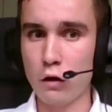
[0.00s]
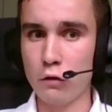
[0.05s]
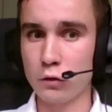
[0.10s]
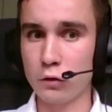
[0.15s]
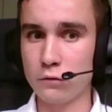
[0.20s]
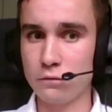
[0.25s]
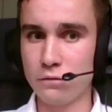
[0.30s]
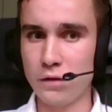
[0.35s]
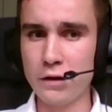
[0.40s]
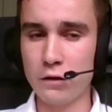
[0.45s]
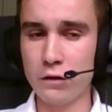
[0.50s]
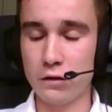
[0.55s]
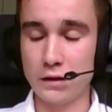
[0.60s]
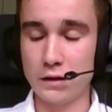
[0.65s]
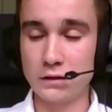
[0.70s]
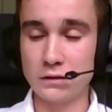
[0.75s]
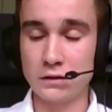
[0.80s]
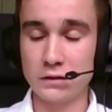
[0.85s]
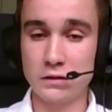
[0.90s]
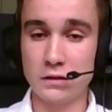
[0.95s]

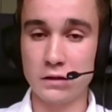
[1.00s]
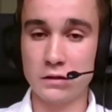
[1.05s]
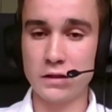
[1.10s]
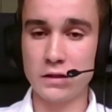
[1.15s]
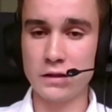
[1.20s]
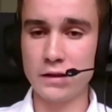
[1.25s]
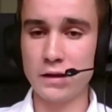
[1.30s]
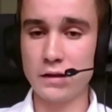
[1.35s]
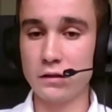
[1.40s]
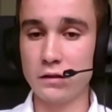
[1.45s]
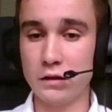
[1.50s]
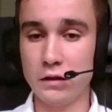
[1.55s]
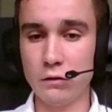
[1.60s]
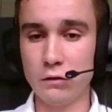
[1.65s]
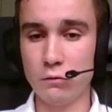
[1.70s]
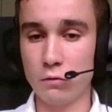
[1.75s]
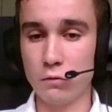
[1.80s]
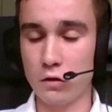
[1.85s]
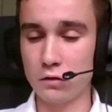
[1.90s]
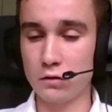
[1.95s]
Nonviolence is the second
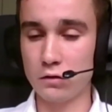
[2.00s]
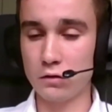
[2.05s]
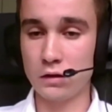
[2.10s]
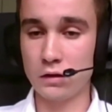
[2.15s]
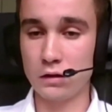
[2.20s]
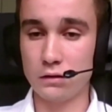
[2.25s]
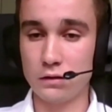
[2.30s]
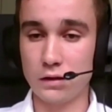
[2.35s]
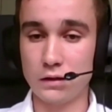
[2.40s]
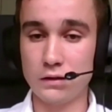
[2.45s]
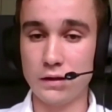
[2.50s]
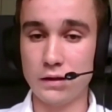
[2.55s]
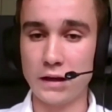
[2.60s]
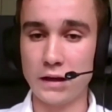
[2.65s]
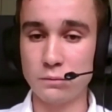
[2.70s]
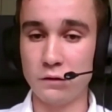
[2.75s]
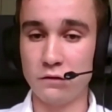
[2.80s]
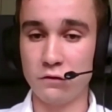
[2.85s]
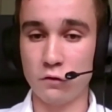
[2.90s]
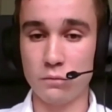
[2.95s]
key word that
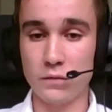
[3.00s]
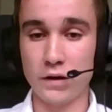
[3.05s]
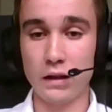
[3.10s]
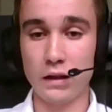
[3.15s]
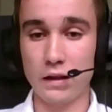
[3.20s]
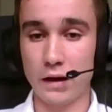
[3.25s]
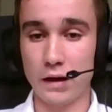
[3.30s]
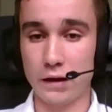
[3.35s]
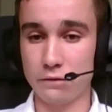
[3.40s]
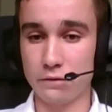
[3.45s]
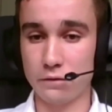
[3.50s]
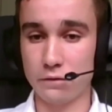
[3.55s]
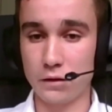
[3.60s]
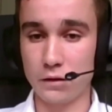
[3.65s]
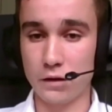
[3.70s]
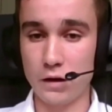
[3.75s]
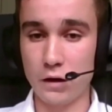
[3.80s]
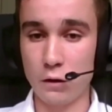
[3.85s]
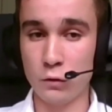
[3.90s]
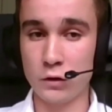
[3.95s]
guides me through my life.
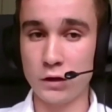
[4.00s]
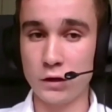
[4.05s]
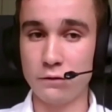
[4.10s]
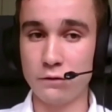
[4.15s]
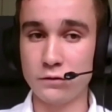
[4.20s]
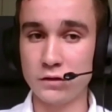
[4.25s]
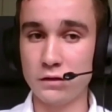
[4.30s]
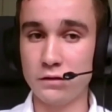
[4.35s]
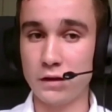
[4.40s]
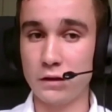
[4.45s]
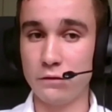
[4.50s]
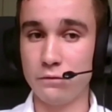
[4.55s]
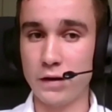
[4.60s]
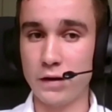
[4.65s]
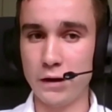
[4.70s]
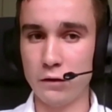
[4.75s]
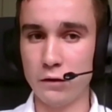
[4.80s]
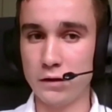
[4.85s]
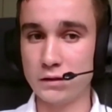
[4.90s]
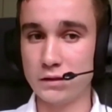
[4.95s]
We have seen that
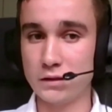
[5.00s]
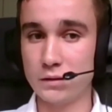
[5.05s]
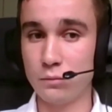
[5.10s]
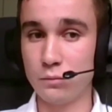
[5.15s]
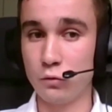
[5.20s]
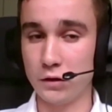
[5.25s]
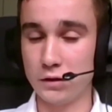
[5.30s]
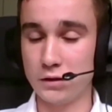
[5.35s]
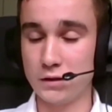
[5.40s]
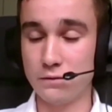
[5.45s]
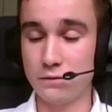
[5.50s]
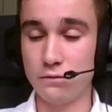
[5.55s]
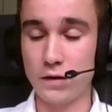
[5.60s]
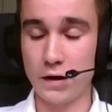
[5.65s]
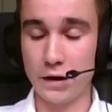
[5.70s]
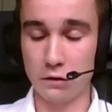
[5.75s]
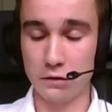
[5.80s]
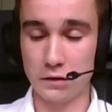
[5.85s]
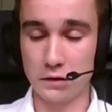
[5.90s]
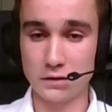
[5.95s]
violence breeds
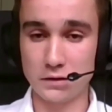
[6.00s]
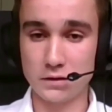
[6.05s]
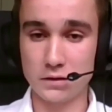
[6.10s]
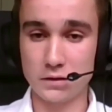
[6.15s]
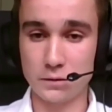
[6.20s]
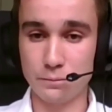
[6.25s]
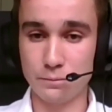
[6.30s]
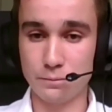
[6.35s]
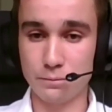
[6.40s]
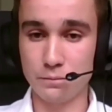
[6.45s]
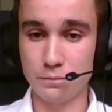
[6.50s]
violence.